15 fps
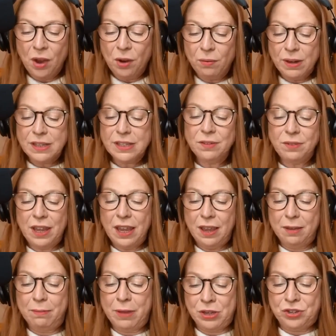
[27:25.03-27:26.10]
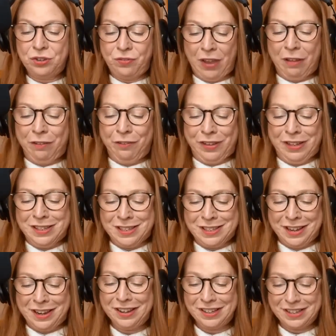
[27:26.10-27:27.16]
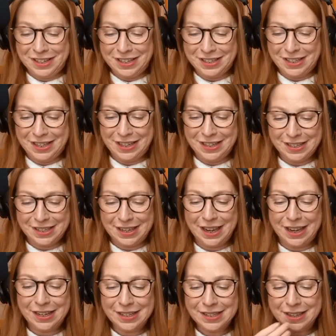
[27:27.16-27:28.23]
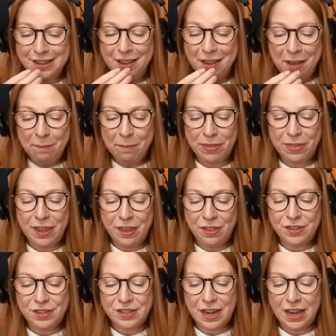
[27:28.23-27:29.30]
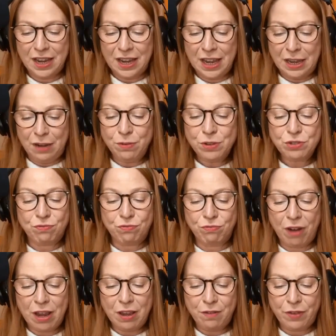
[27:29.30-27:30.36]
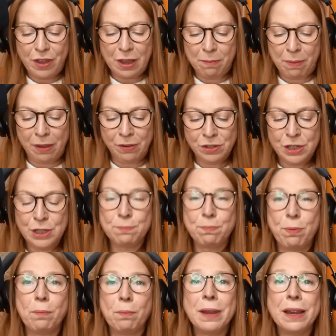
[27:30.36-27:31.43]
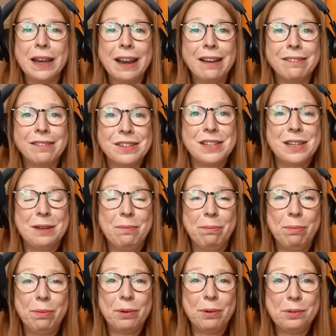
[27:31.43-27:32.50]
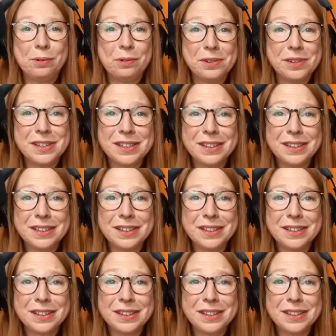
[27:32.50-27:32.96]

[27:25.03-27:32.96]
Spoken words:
We don't hear much of Alvin Stardust these days, but the other day he was raving about his popularity abroad.